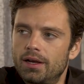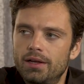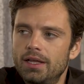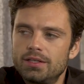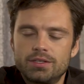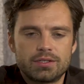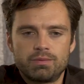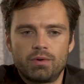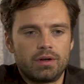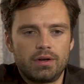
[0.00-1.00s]
I, that's just
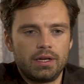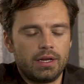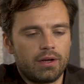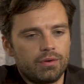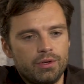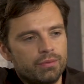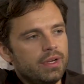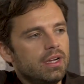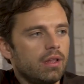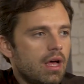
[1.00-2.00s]
one. You know, you
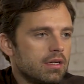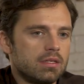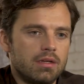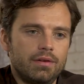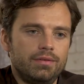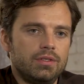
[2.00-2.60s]
read a lot of stuff.